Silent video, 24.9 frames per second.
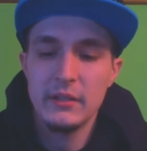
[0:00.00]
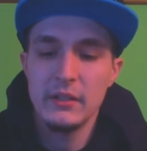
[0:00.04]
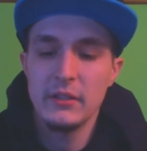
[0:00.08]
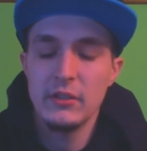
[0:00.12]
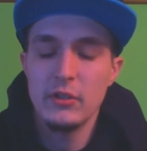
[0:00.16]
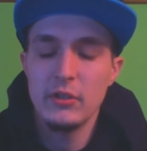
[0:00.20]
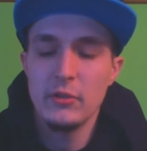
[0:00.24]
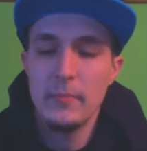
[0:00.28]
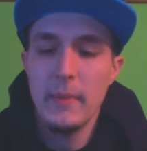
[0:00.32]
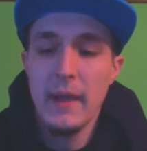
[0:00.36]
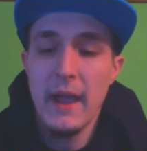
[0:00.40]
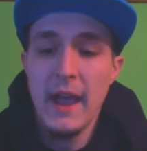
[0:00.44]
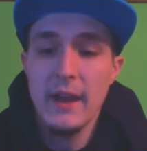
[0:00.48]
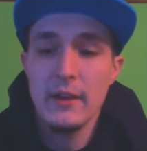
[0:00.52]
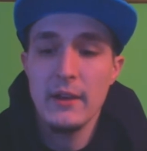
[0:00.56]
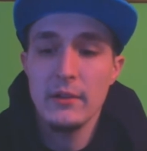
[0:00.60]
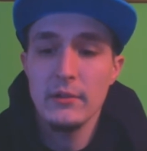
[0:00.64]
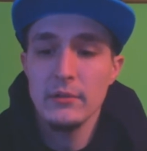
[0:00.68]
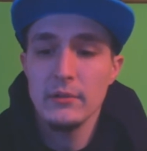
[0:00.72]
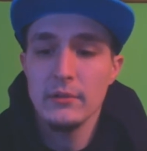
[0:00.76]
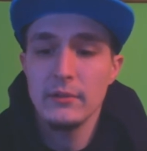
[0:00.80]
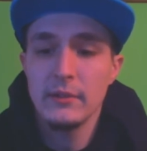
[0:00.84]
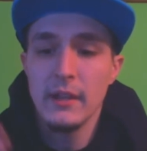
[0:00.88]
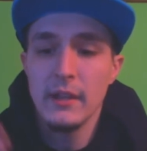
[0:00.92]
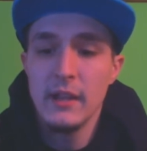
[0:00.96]
going to do
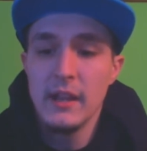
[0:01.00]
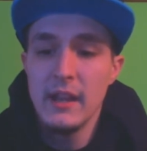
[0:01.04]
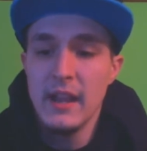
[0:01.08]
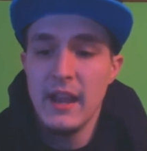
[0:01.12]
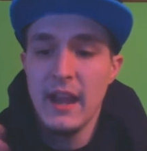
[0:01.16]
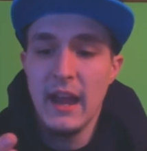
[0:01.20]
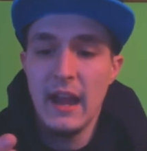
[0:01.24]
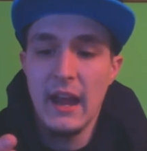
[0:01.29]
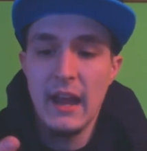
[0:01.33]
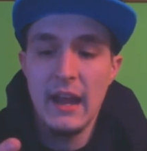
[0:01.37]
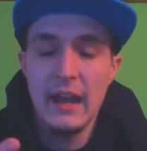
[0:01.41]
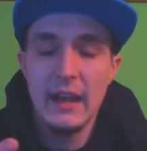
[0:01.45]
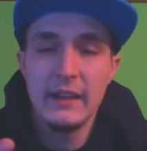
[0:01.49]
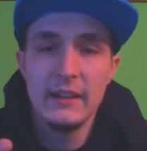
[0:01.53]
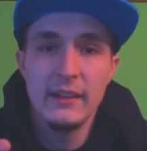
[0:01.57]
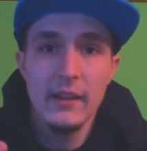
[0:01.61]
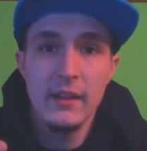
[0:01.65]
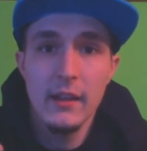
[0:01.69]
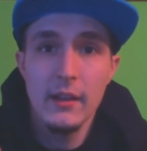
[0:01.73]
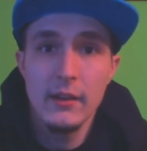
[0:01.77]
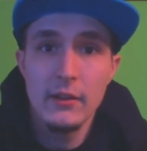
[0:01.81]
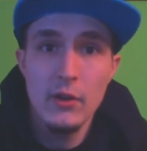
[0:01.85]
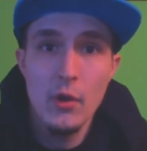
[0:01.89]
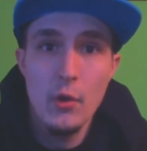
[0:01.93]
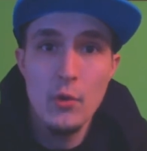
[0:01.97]
paddles and
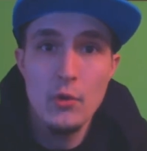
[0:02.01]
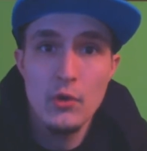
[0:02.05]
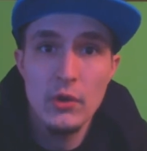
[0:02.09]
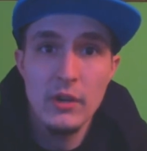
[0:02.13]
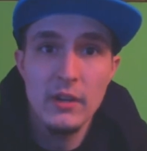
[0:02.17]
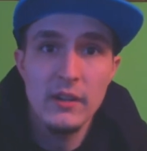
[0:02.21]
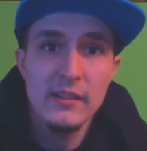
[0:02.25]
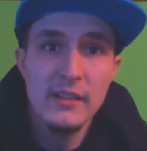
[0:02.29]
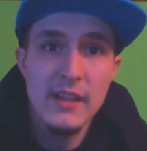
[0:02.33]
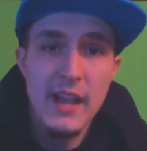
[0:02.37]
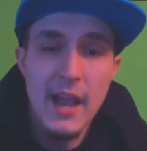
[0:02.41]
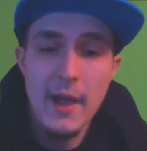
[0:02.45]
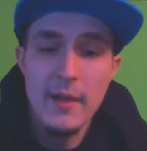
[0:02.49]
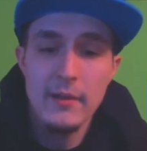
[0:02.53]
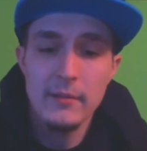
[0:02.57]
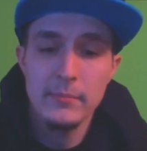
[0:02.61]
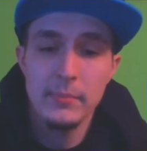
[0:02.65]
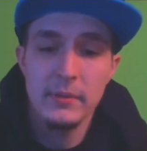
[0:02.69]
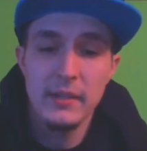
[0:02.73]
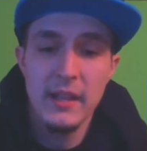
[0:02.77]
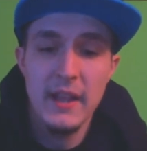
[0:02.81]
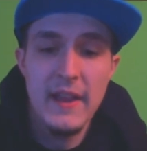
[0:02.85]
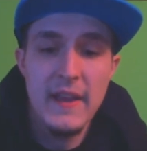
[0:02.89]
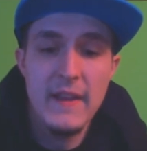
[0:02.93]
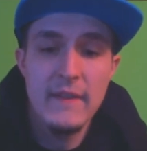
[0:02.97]
no trigger stops,
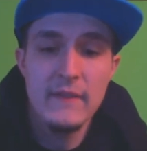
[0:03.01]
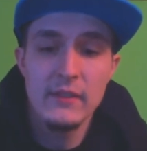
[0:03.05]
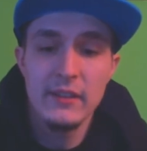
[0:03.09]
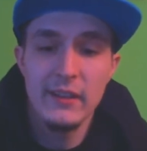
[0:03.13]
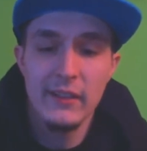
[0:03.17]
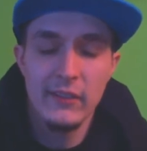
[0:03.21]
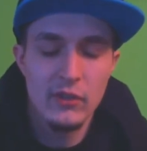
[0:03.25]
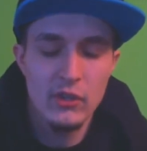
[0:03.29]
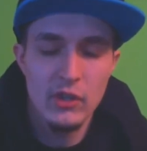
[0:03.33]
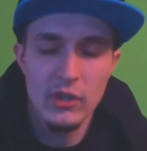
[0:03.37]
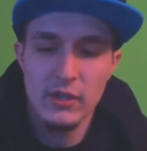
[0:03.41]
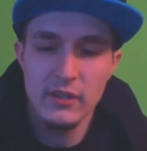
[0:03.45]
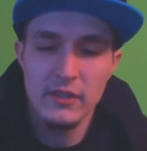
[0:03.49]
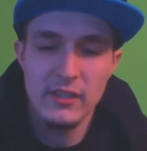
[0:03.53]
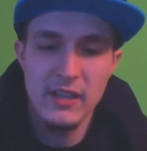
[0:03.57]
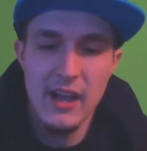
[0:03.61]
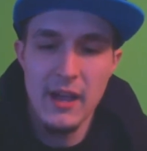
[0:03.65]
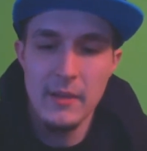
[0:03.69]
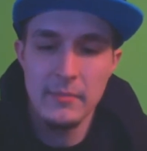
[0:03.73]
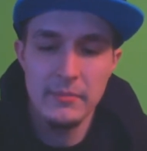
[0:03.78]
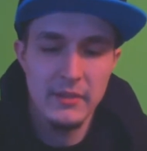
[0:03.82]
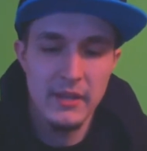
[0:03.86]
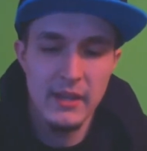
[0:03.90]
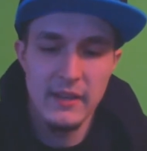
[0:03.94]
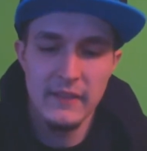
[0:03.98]
but they even did the trigger
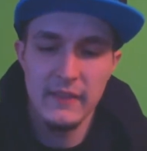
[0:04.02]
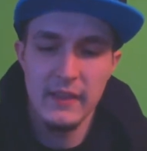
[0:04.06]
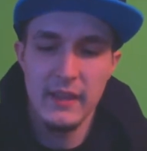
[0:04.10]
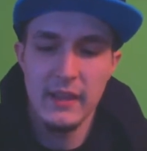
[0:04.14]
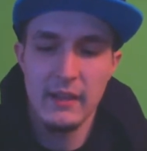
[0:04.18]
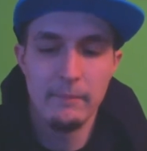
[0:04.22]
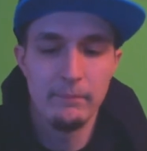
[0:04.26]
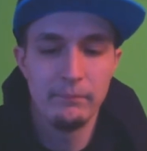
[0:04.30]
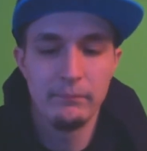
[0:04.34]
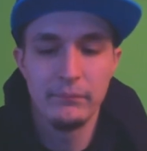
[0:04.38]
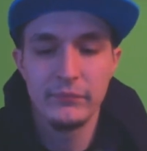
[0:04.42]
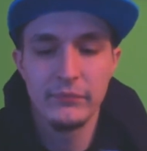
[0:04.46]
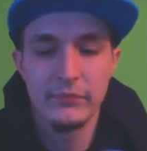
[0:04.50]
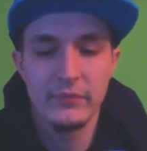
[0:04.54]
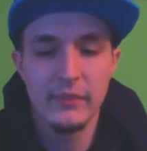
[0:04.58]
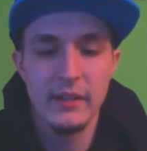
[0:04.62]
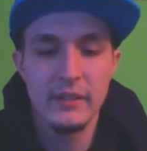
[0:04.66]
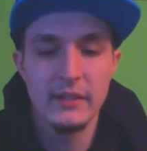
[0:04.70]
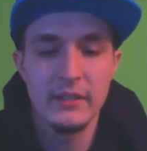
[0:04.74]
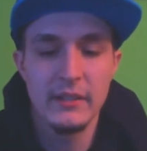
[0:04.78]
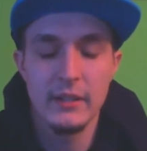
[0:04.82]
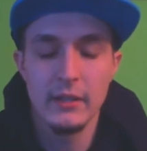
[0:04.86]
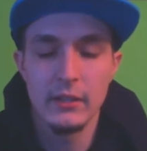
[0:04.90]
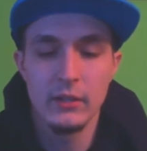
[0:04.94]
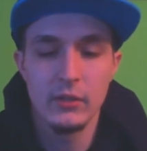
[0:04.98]
stops, and they
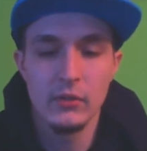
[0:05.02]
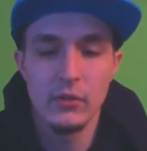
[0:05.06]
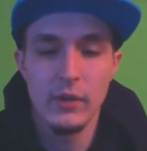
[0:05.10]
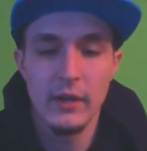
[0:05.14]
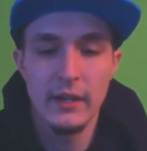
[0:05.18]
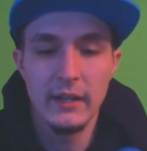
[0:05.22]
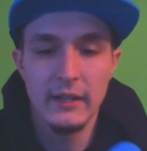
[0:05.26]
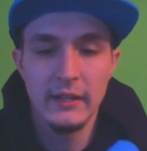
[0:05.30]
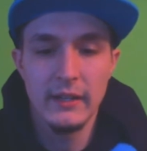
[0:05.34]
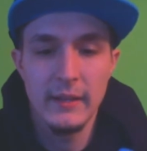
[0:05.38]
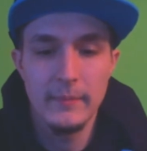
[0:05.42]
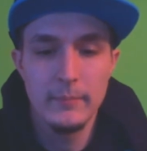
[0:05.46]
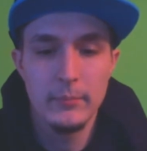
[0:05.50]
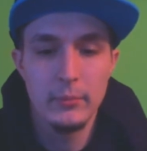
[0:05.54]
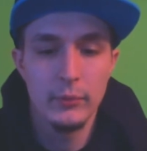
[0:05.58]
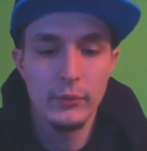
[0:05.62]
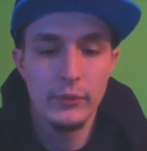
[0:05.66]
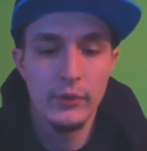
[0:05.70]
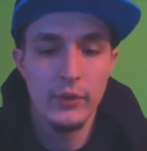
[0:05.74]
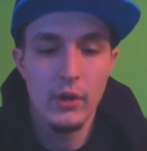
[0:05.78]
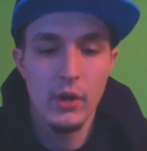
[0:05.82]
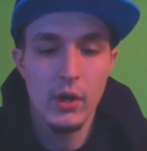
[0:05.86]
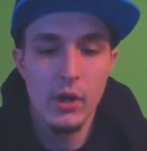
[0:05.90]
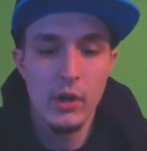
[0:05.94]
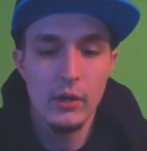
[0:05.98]
did it great. They
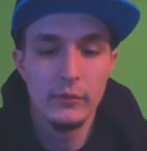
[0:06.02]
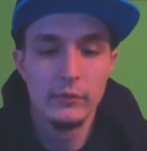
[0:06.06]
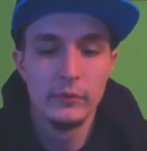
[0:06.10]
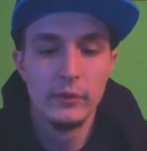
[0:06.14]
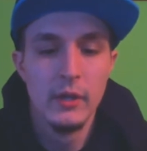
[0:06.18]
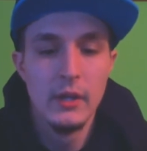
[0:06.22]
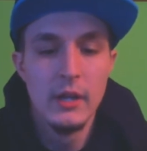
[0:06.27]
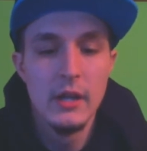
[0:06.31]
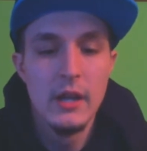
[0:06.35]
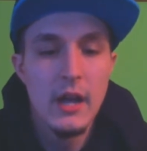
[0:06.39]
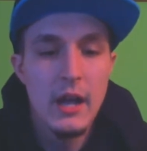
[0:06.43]
pulled it off.